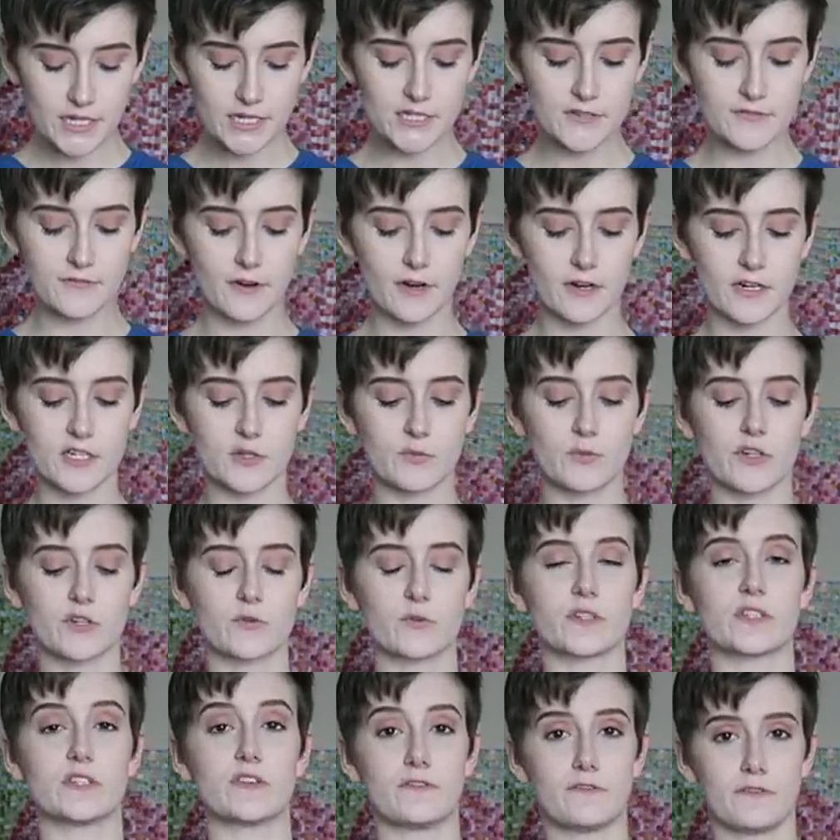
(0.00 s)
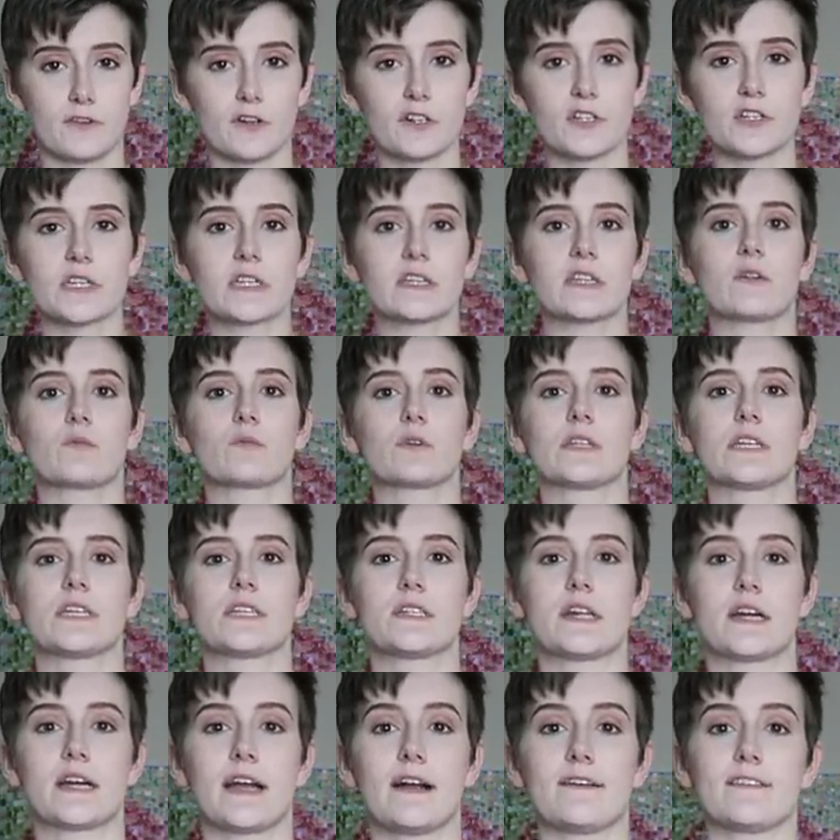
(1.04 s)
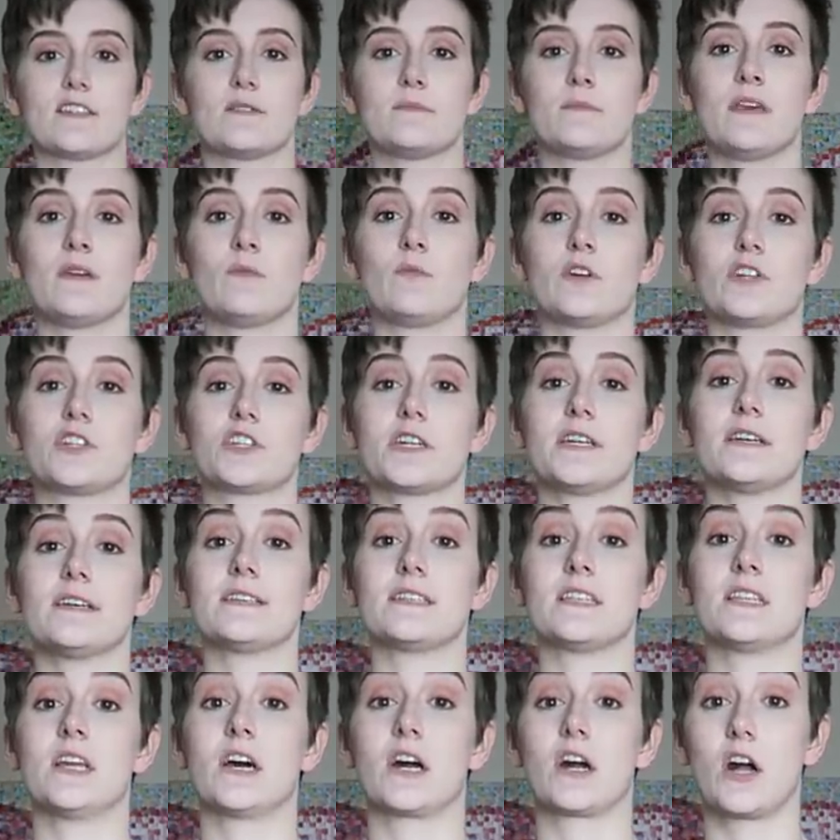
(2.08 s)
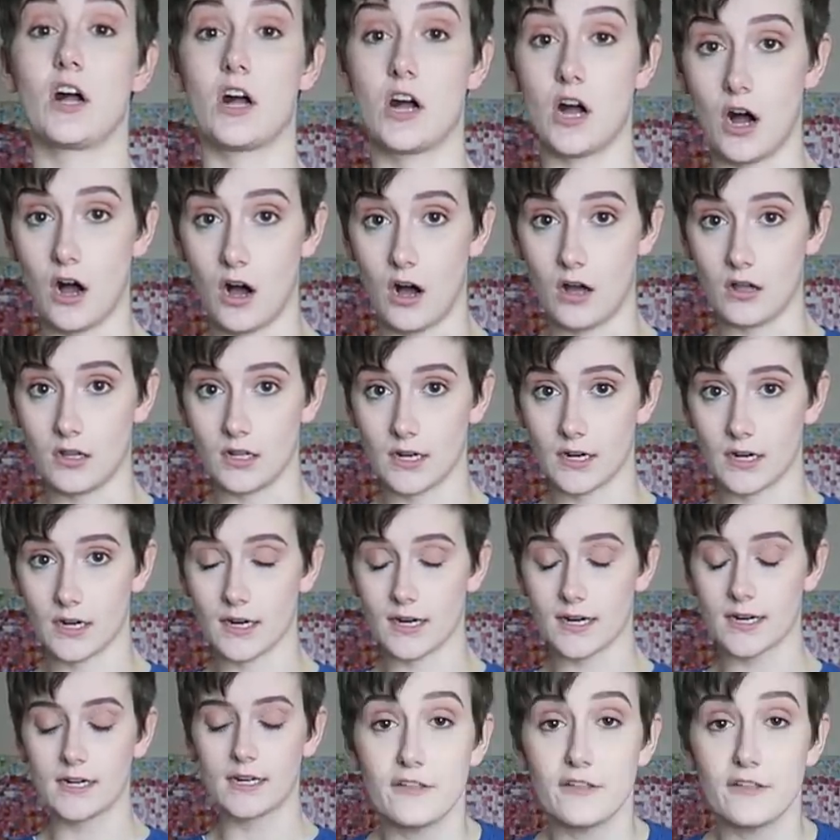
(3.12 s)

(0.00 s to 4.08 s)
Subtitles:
things first, which was the first thing that really stuck out to me, which is the collar.